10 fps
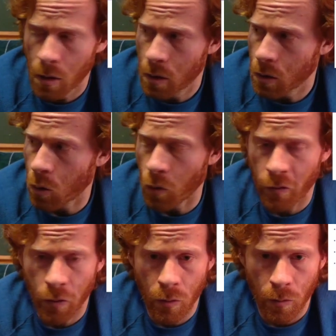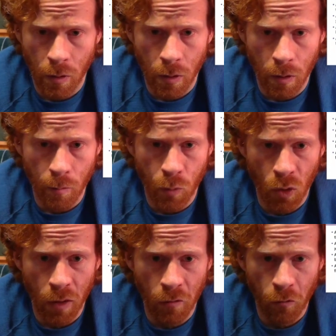go over your
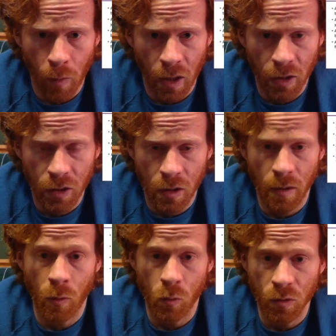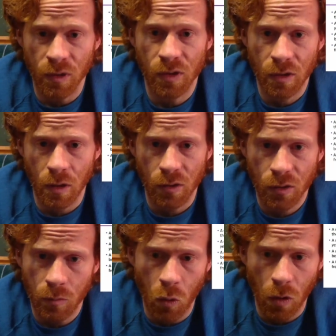book information, and then we'll discuss
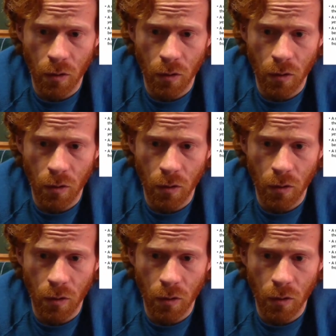some more of